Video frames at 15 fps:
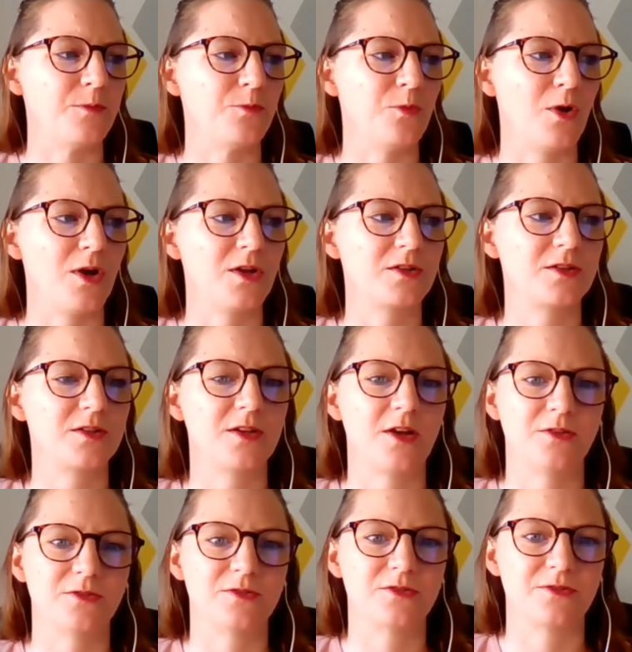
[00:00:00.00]
what
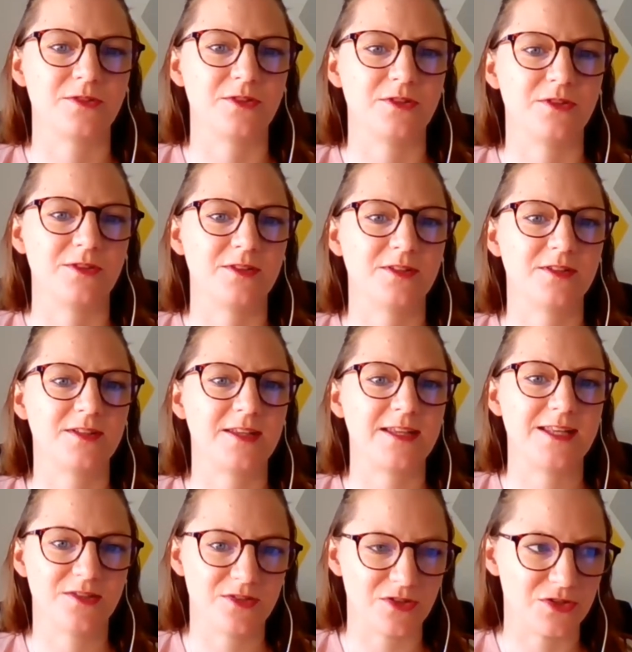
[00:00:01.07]
cultural
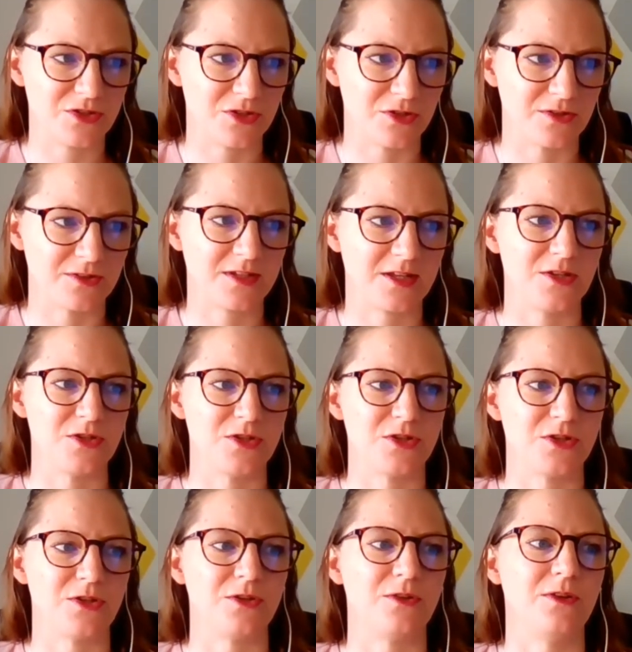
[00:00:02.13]
institutes can
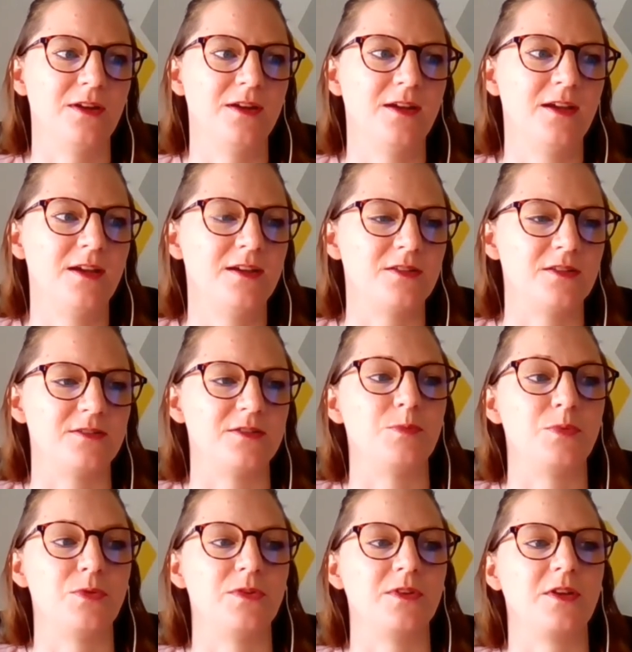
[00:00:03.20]
do to
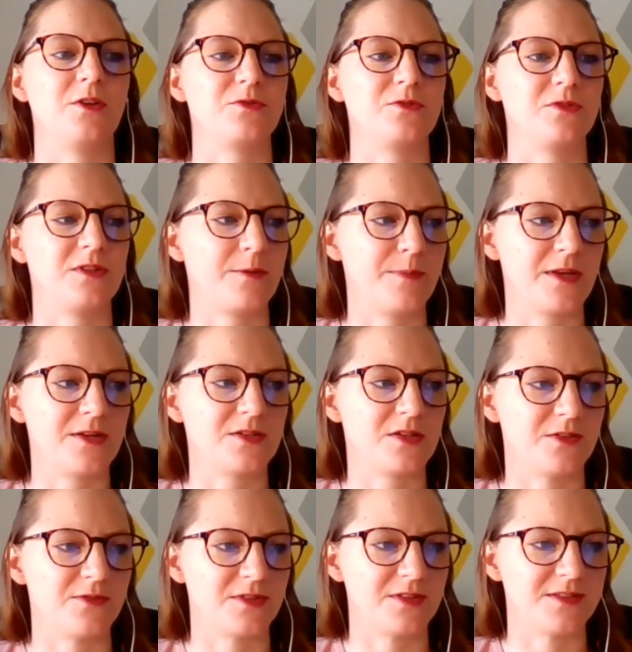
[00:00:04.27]
support the cultural
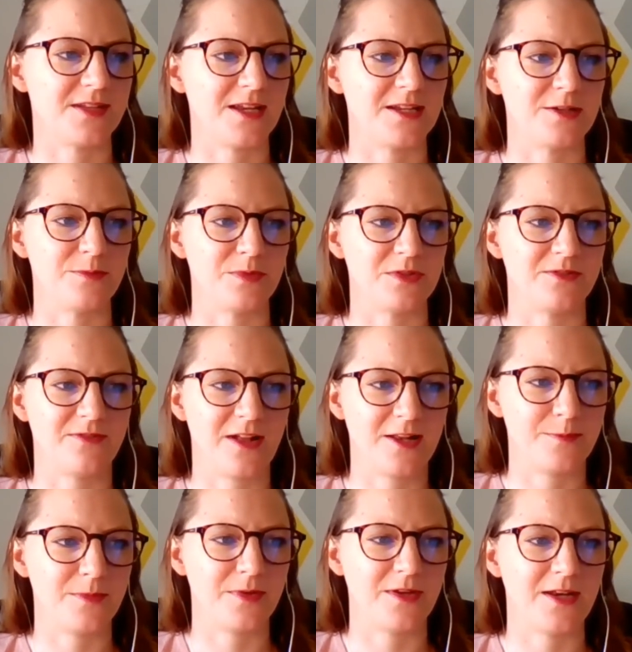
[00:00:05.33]
dimension of sustainable
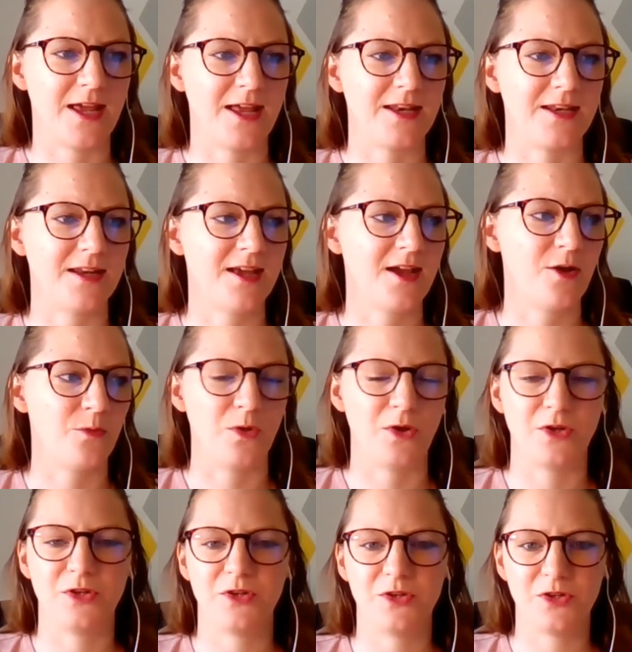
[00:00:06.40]
development, and
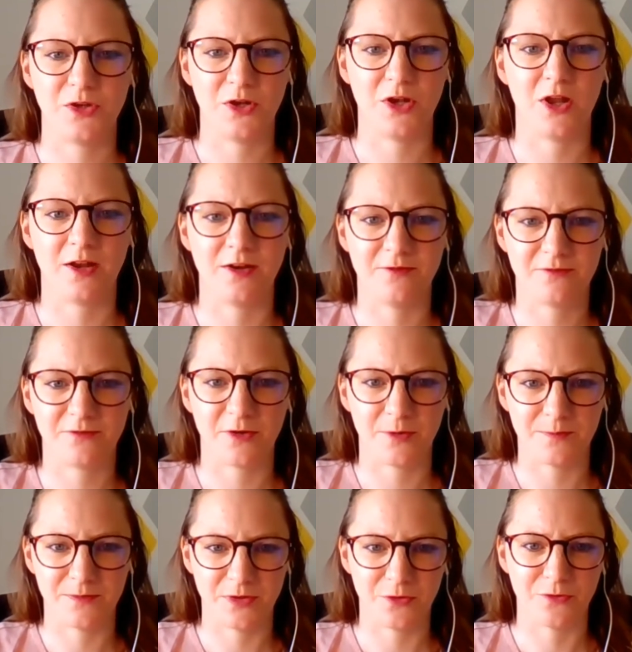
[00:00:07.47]
what you learned
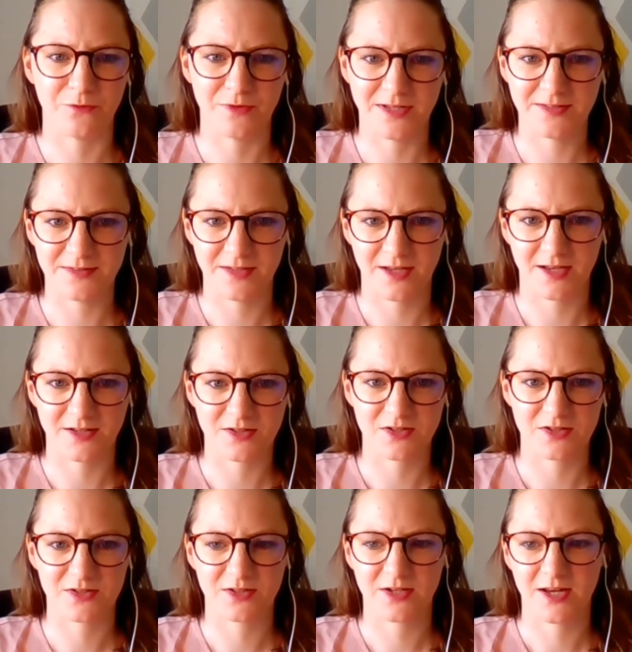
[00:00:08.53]
from your
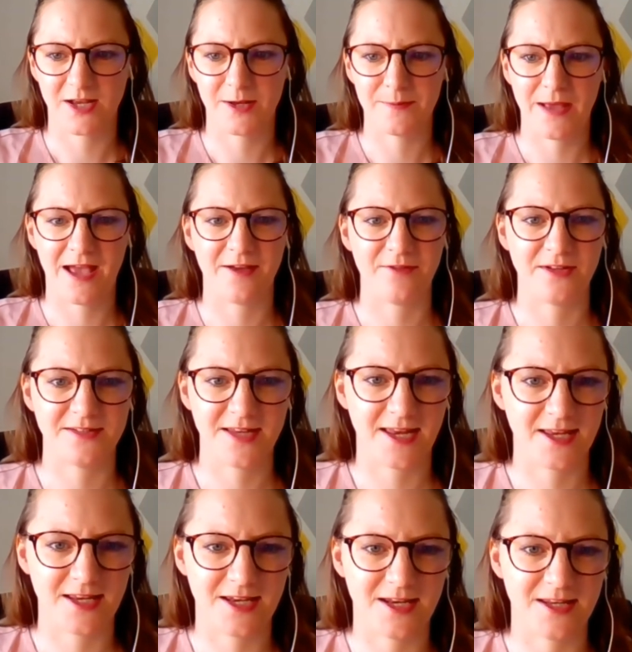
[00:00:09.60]
research, having
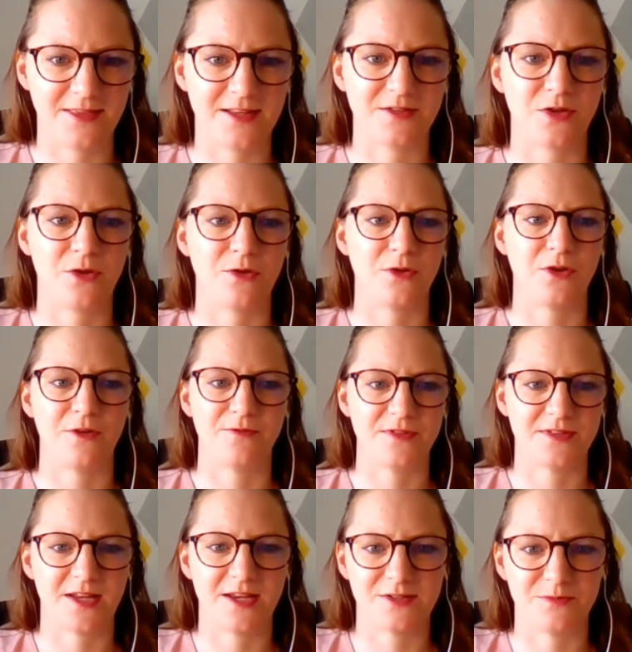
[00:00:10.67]
taken in this whole
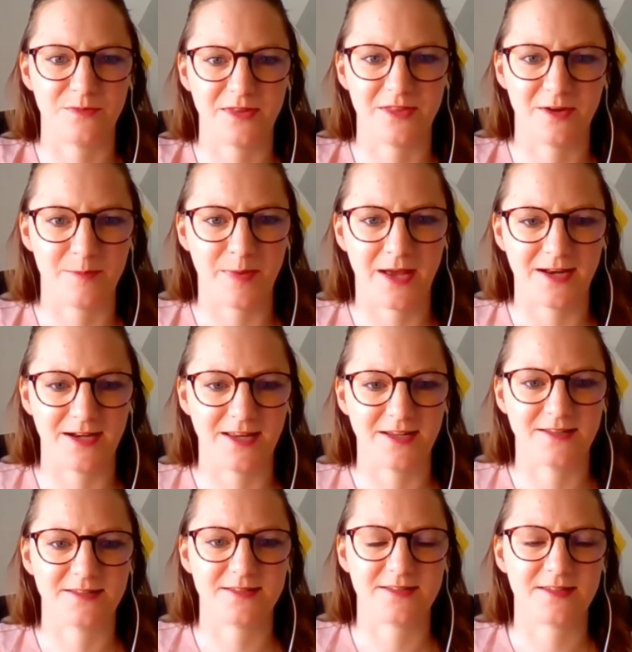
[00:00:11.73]
conversation with our
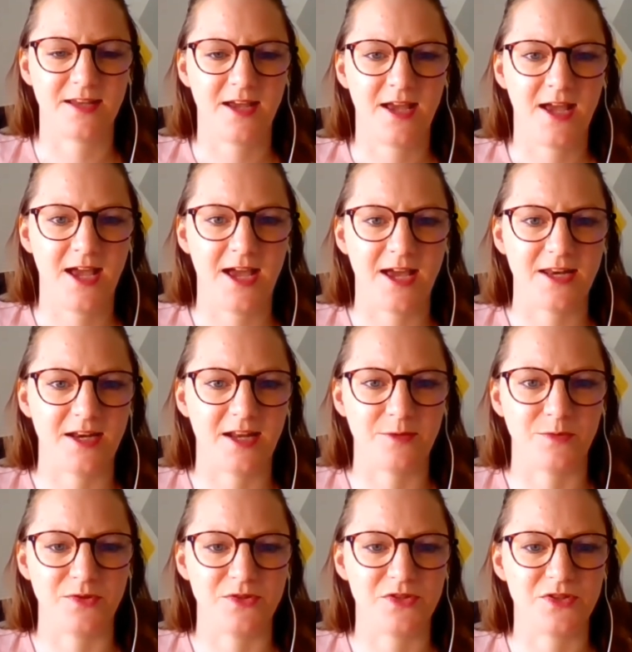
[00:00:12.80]
panelists. And I
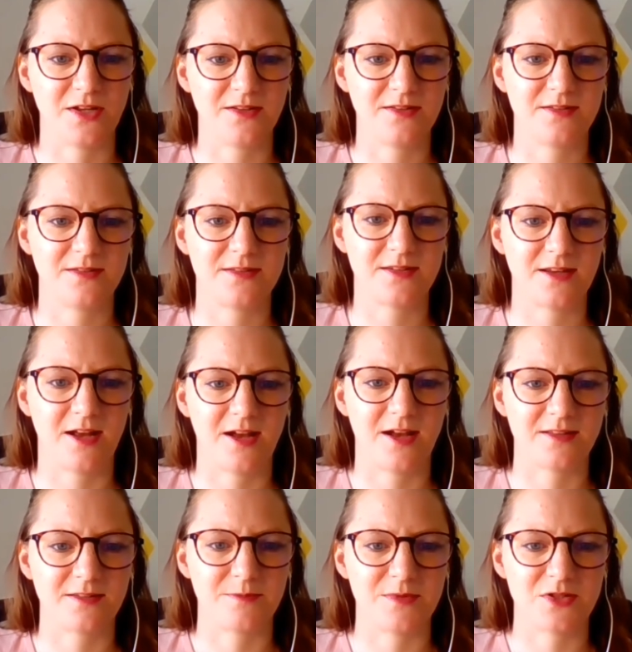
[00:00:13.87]
will just
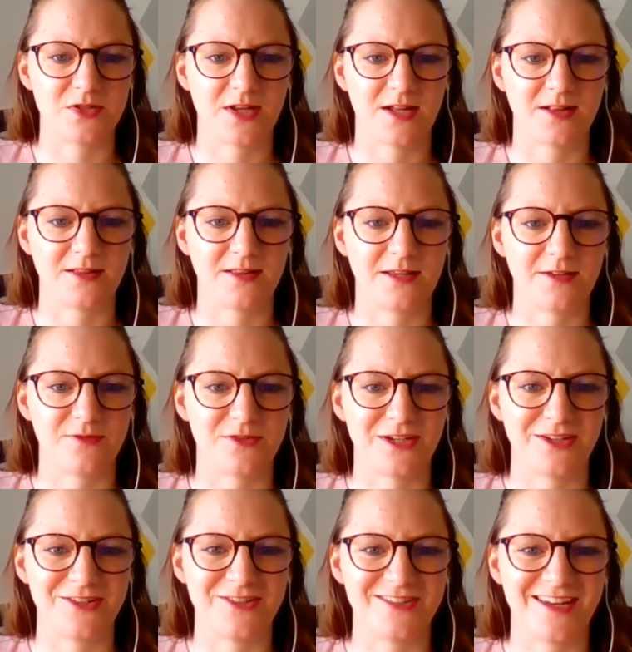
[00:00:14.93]
ask Michelle if she
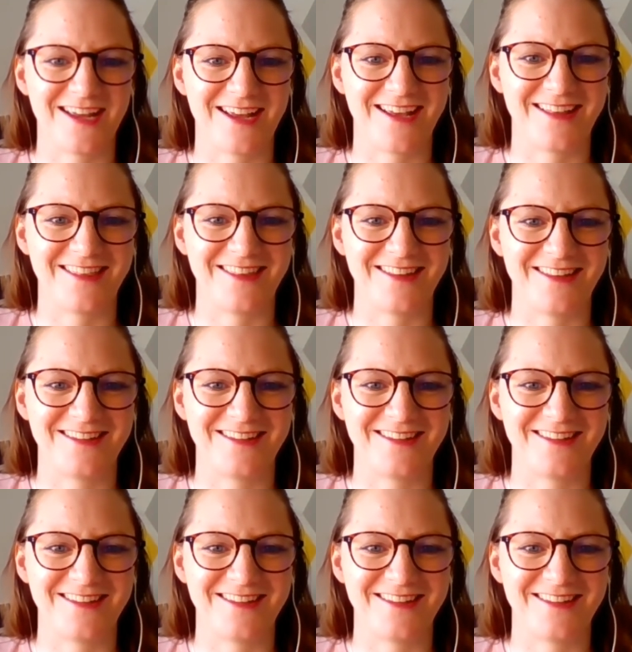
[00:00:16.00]
could share